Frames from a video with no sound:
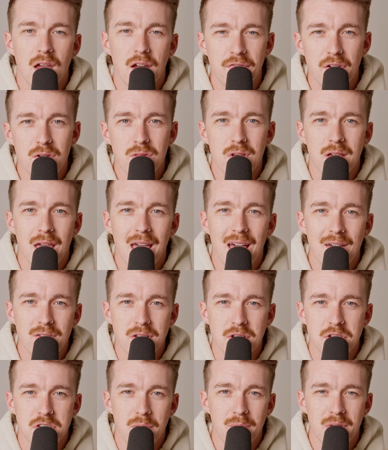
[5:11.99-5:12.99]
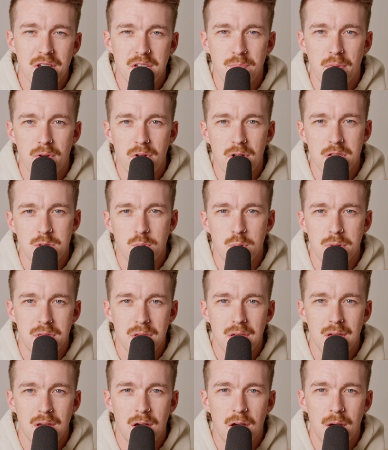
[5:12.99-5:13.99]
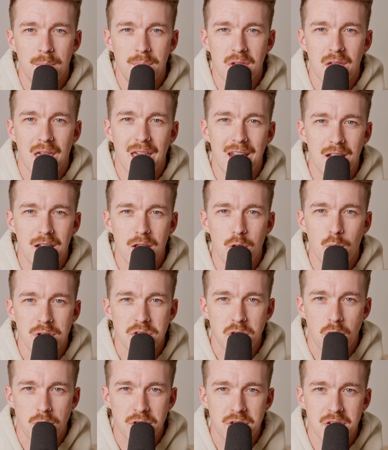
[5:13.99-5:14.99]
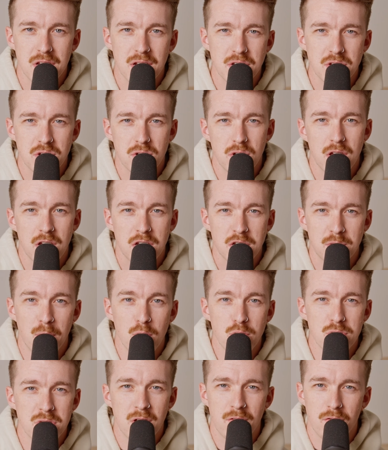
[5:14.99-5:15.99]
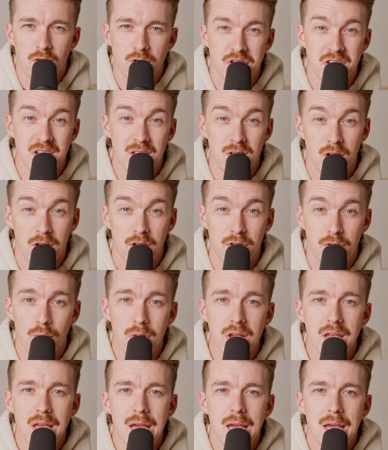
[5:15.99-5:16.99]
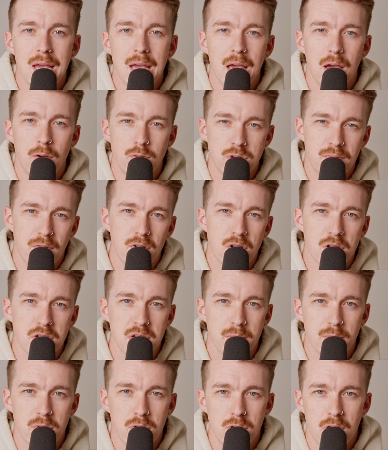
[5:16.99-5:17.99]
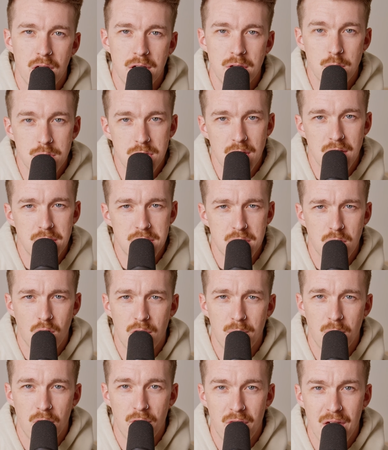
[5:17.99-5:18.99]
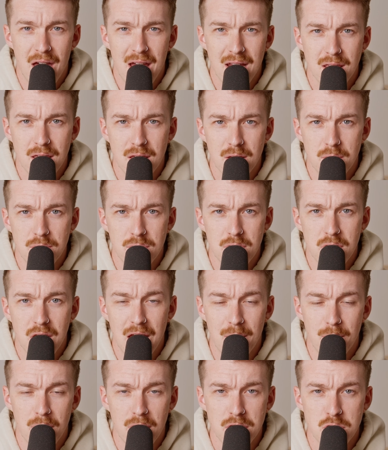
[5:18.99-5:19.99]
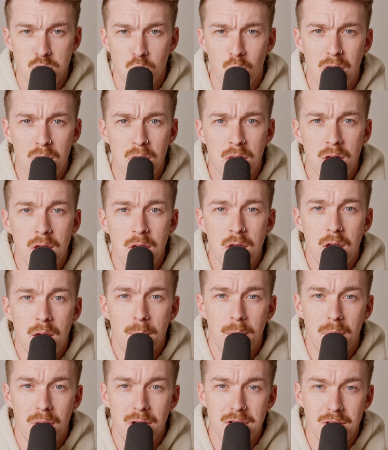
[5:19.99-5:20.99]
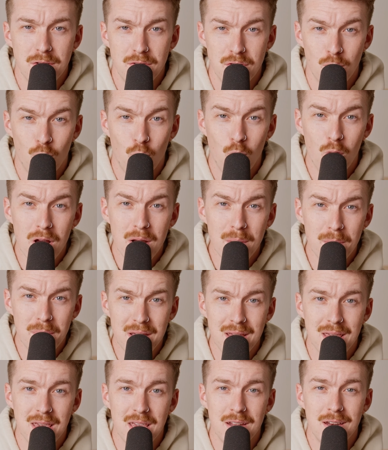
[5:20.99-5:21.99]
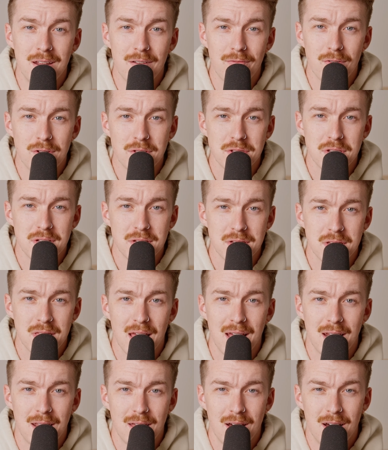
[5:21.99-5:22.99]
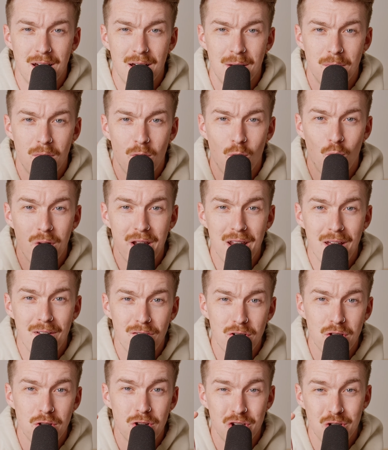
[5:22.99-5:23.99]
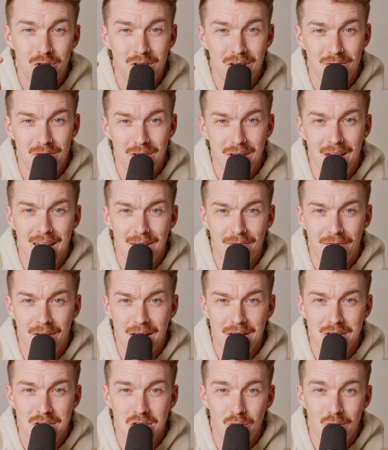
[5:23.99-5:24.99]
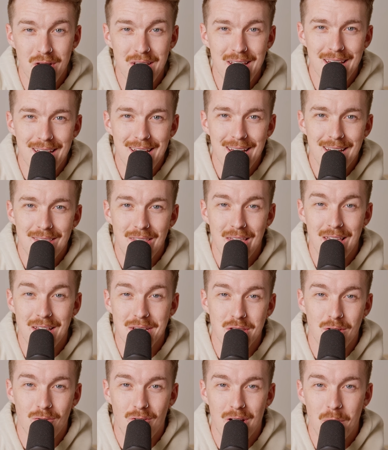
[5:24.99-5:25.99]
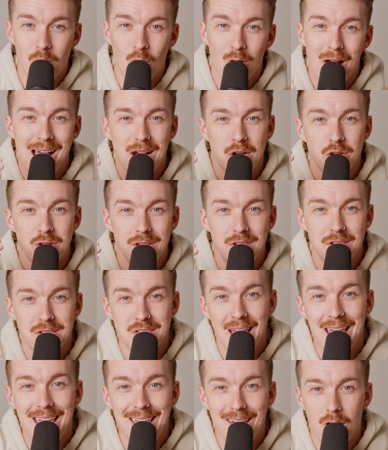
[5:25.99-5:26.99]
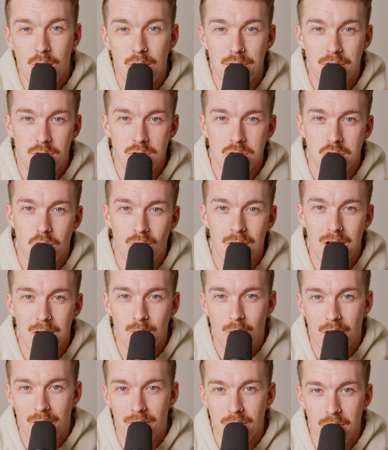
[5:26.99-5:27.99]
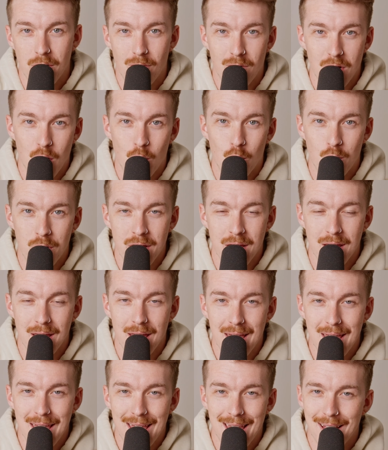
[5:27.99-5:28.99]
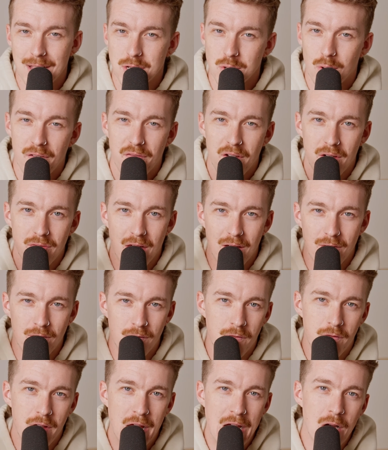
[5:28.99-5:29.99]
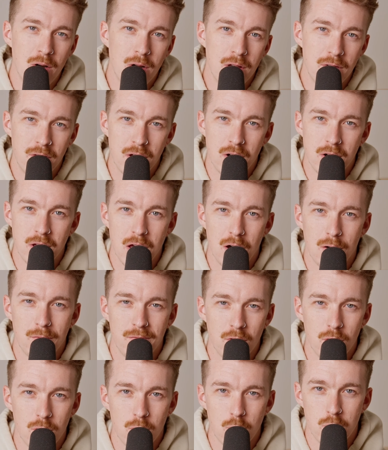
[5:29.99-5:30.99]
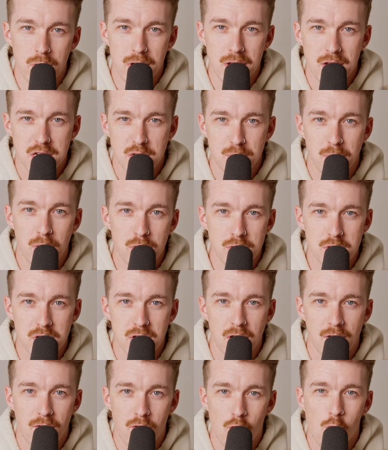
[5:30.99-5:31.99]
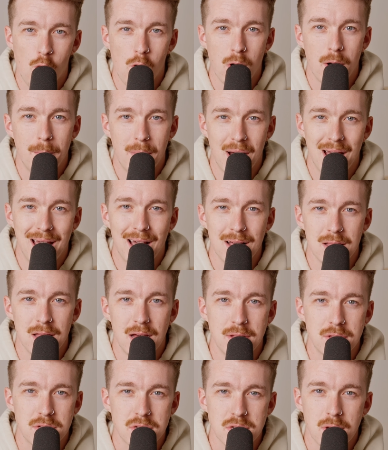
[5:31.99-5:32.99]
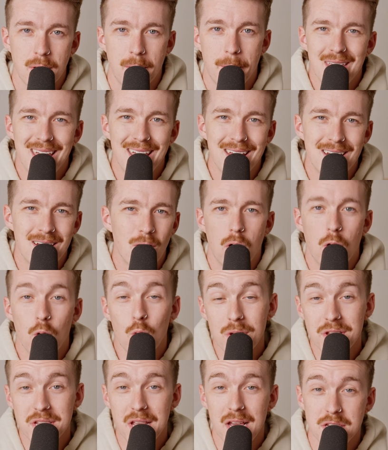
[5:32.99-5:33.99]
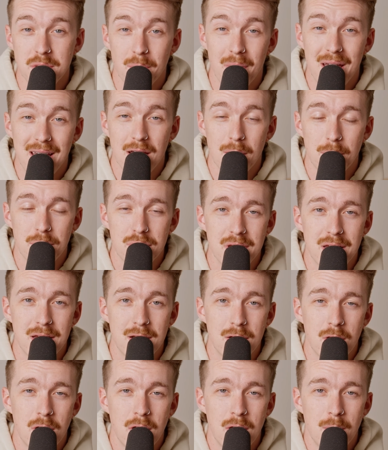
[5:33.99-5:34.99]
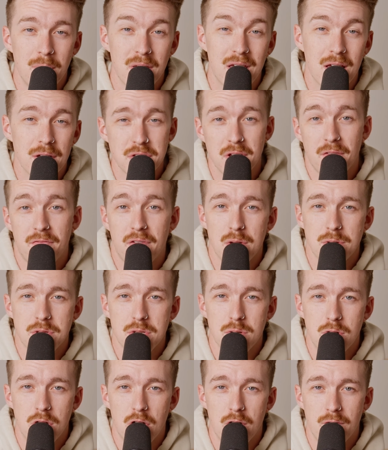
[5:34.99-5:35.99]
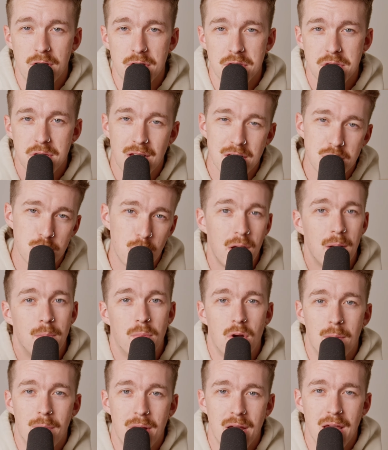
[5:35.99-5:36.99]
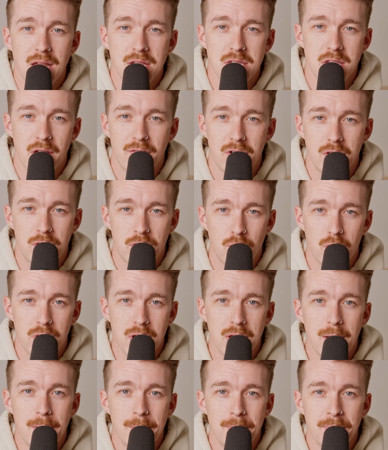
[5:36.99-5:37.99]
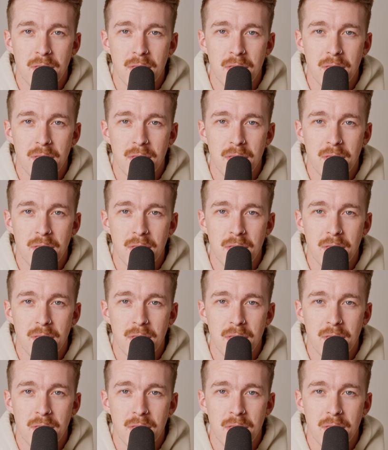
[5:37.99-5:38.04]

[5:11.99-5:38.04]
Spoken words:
I felt like having some experience with the Canon EOS R6 exposing for C-Log 3. It was very similar. I used the histogram on that camera as well, but the one big key difference is that whenever you're shooting on the Fx3, the histogram will actually stay on your screen whenever you're recording, and so I found that very, very helpful when exposing for my highlights. And always as a backup plan, because I felt so nervous, that's why I brought my A7 III.